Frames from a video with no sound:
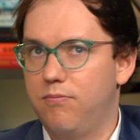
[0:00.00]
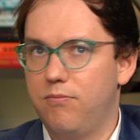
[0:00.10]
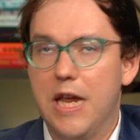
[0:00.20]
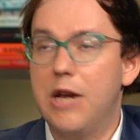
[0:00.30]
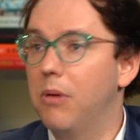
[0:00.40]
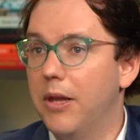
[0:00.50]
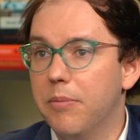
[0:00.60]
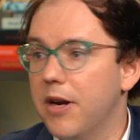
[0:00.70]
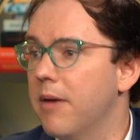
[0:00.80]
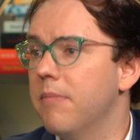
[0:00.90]

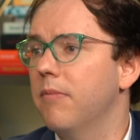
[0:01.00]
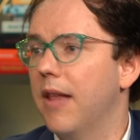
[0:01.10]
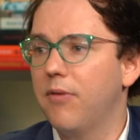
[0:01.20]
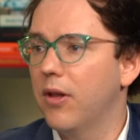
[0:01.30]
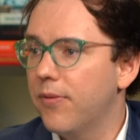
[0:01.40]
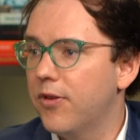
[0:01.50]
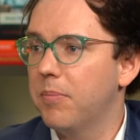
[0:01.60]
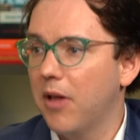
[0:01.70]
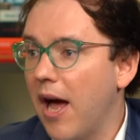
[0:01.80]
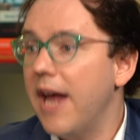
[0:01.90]
equilibrium level of
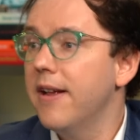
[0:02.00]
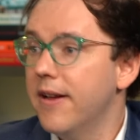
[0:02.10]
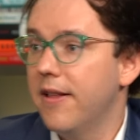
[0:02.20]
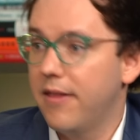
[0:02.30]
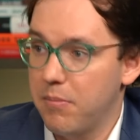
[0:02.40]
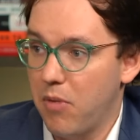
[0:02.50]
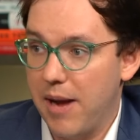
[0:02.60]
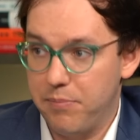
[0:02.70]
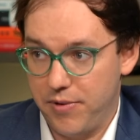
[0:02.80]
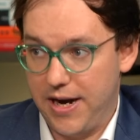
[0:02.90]
supply that
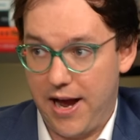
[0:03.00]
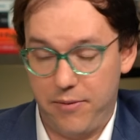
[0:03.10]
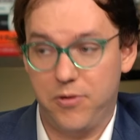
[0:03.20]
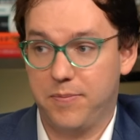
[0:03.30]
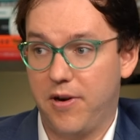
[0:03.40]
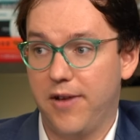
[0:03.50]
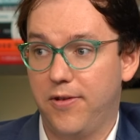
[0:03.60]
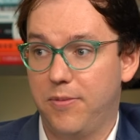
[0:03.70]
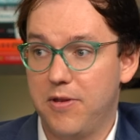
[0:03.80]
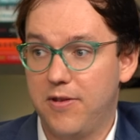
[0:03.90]
might bring house
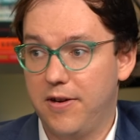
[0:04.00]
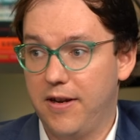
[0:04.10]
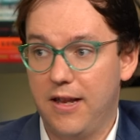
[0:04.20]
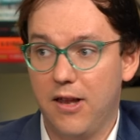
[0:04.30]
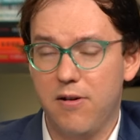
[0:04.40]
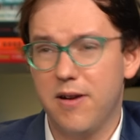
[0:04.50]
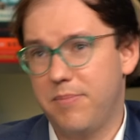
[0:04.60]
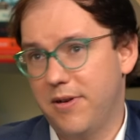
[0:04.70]
prices materially lower. But